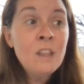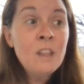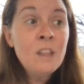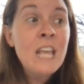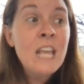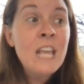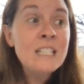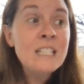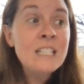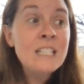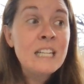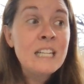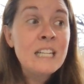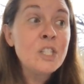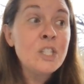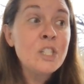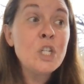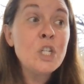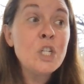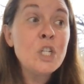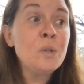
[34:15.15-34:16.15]
The
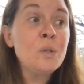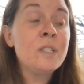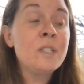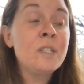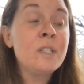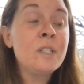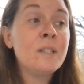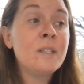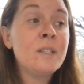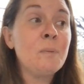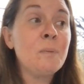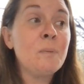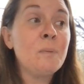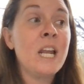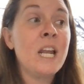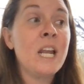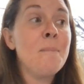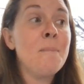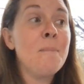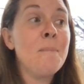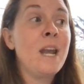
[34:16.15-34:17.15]
Aztecs used this
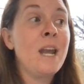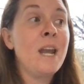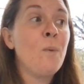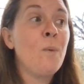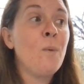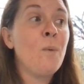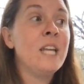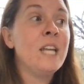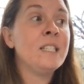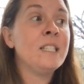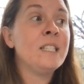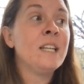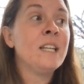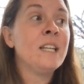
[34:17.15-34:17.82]
plant in many ways.